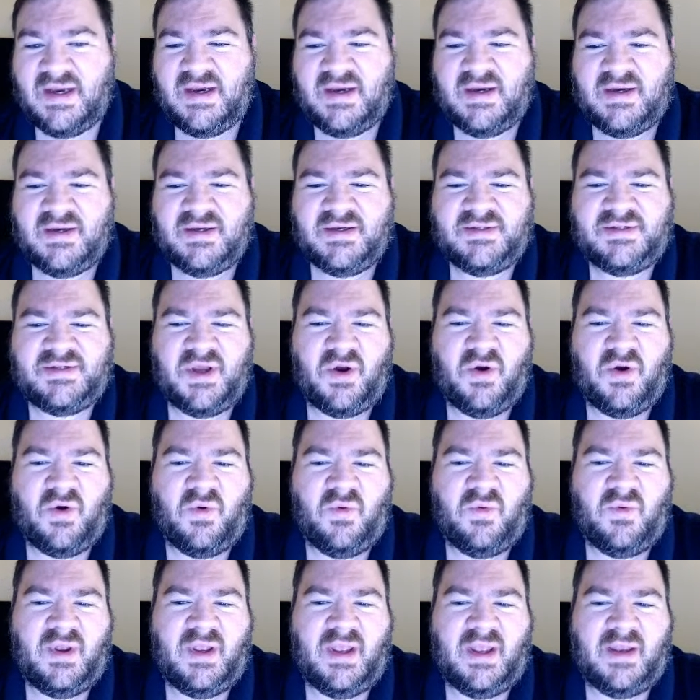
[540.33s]

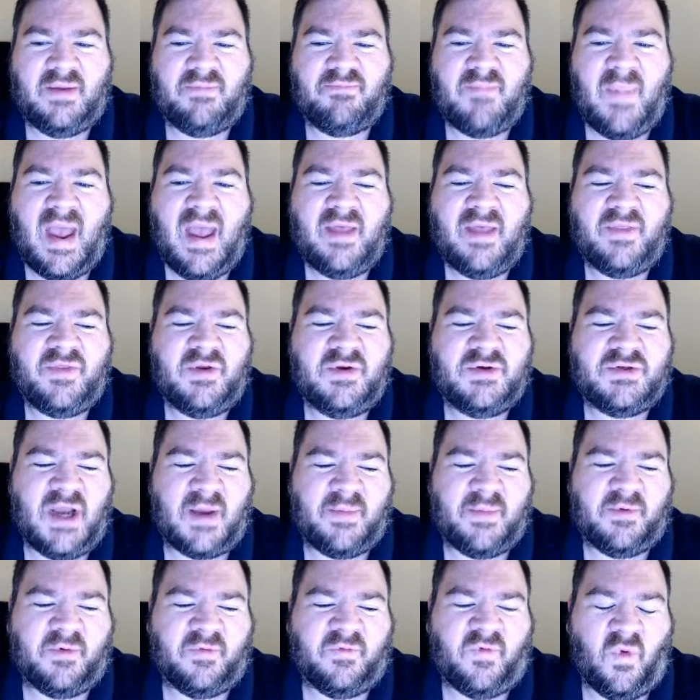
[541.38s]
So in Matthew
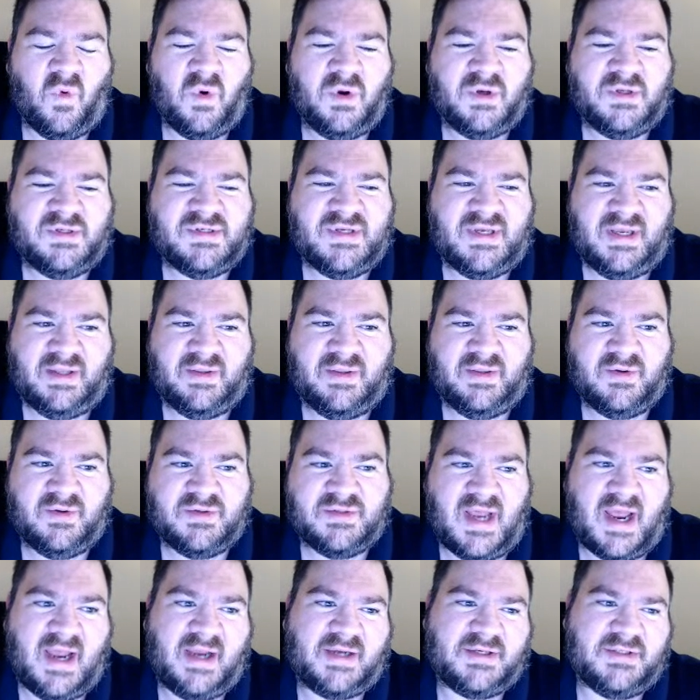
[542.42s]
chapter 14, there's
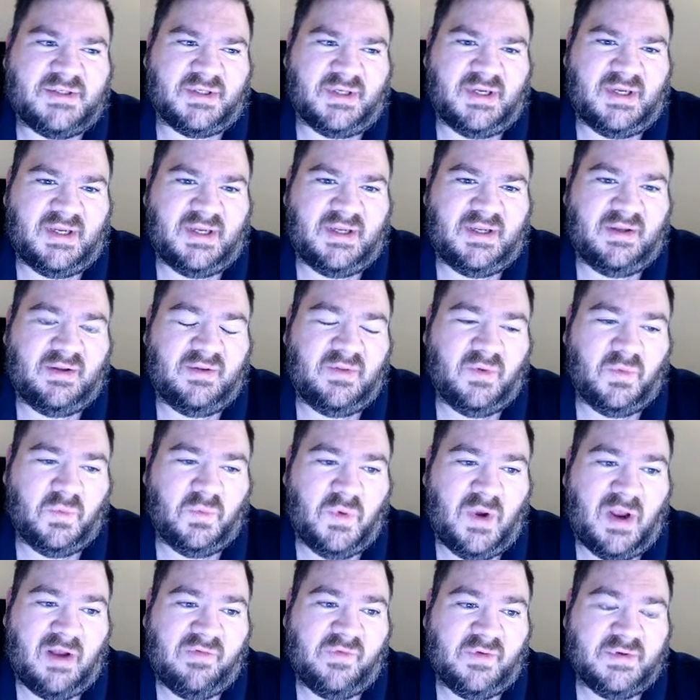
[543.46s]
actually the
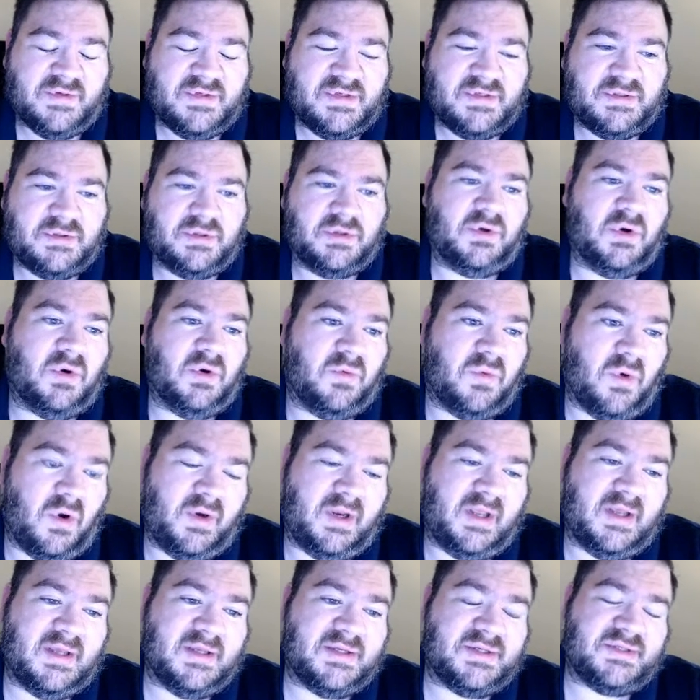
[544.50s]
reference to
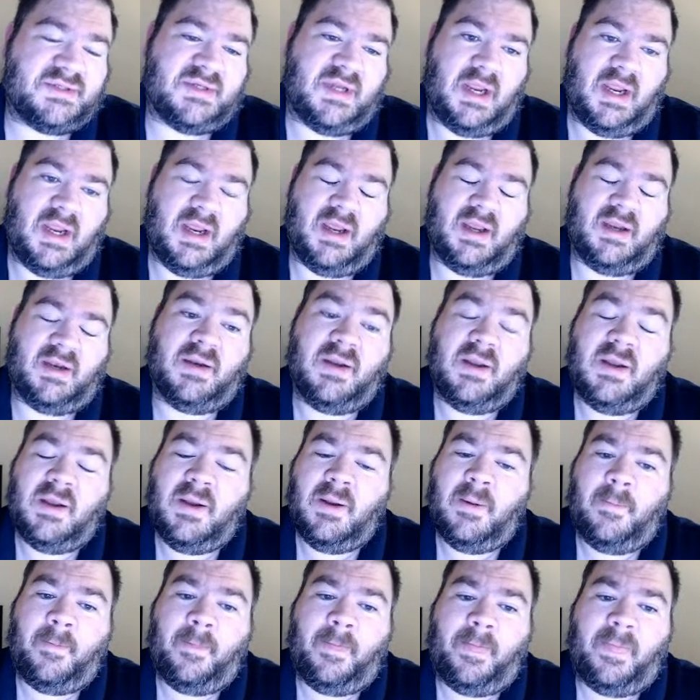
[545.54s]
Herodias and
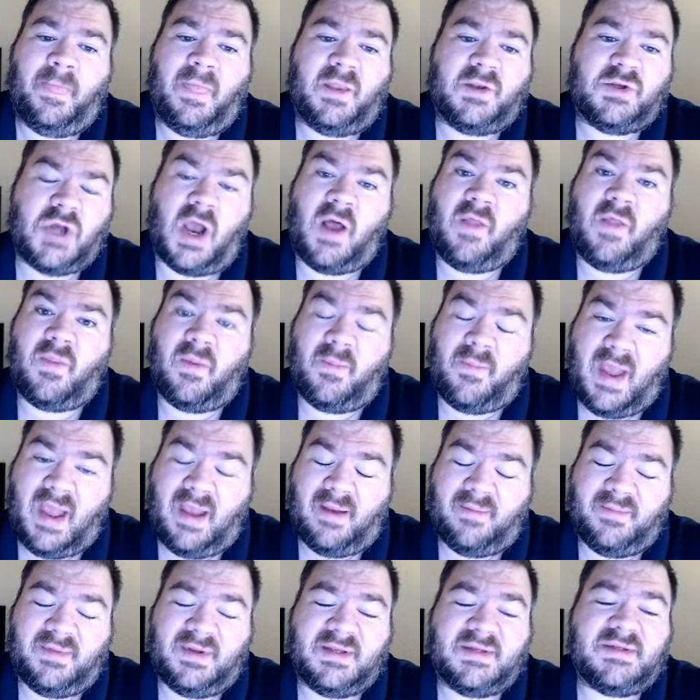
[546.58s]
John the
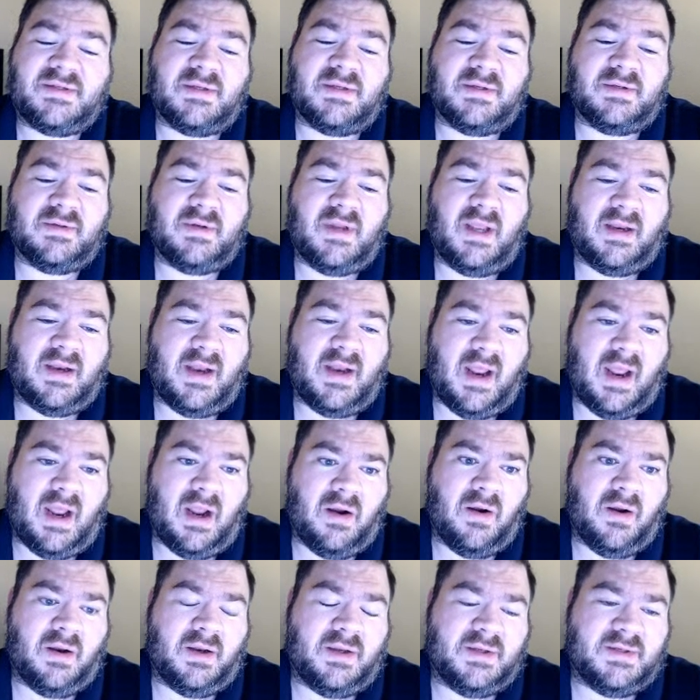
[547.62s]
Baptist and
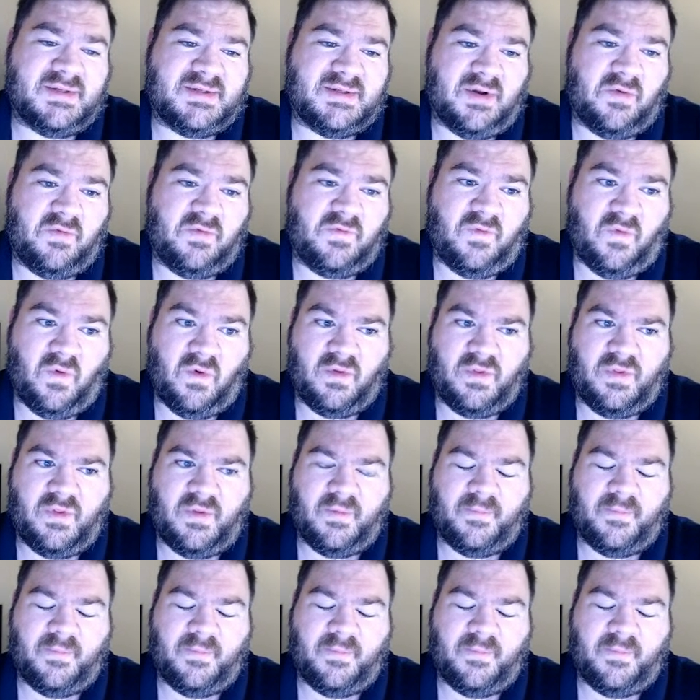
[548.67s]
Herod and so forth.